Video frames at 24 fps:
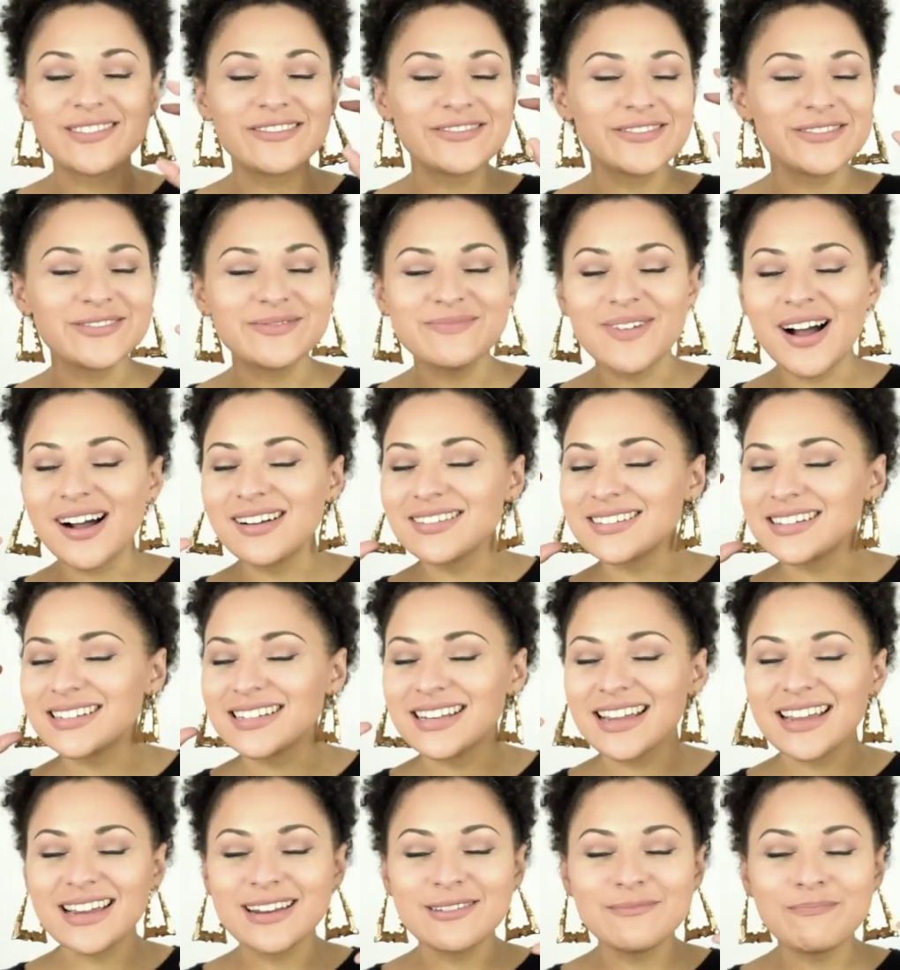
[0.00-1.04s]
of
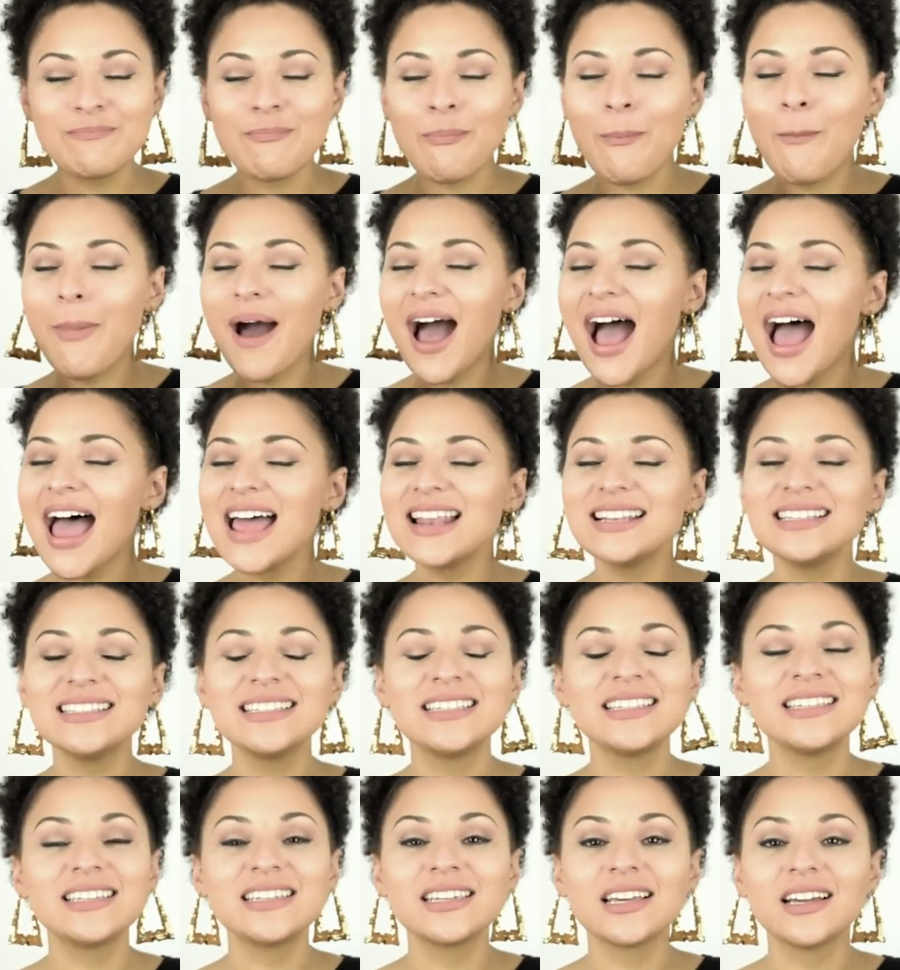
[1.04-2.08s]
emotion,
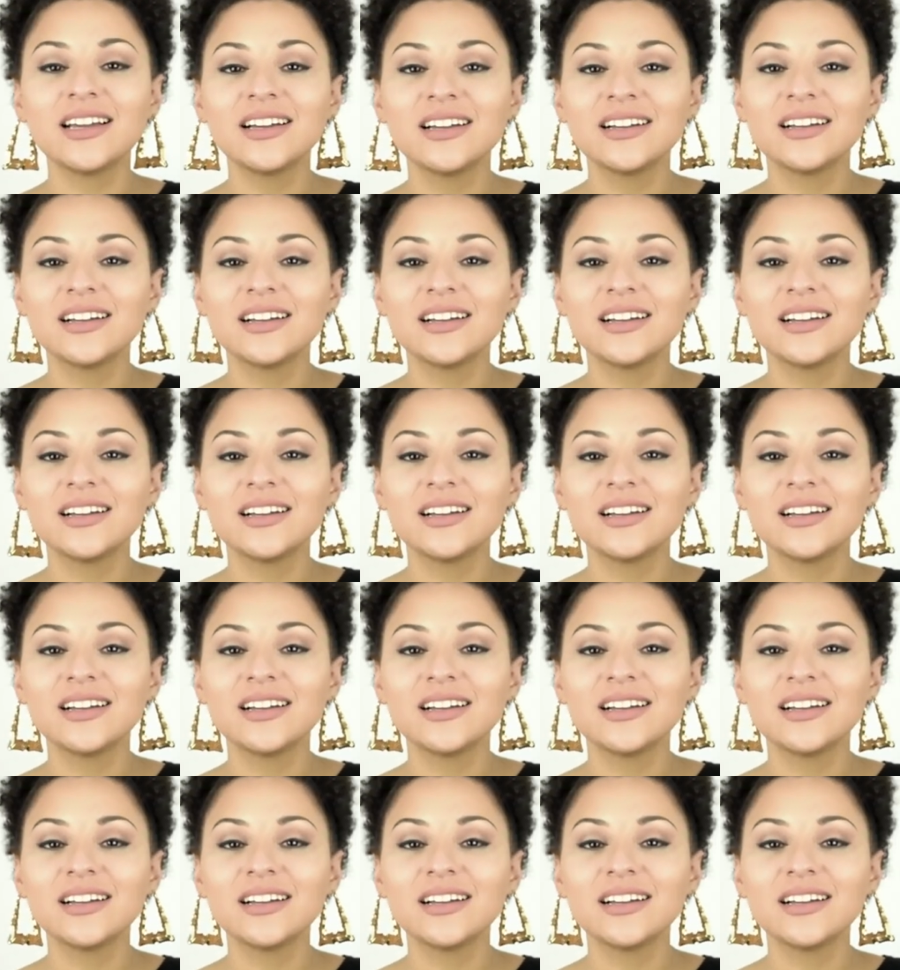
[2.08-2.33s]
but